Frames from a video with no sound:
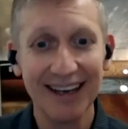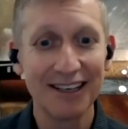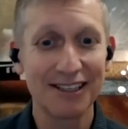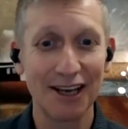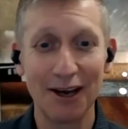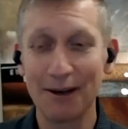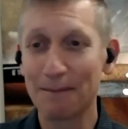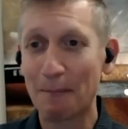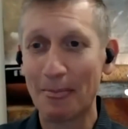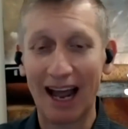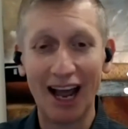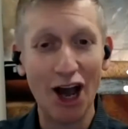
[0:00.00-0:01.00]
So
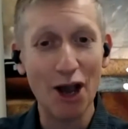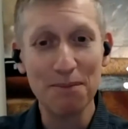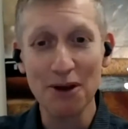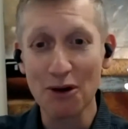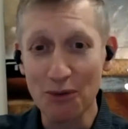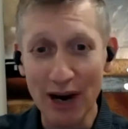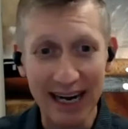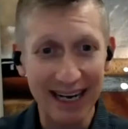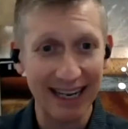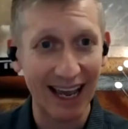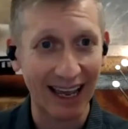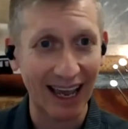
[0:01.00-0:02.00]
I hope you're ready to
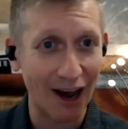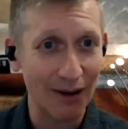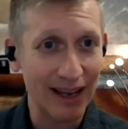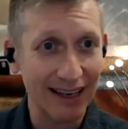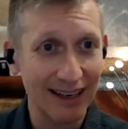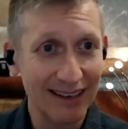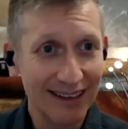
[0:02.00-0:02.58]
get going.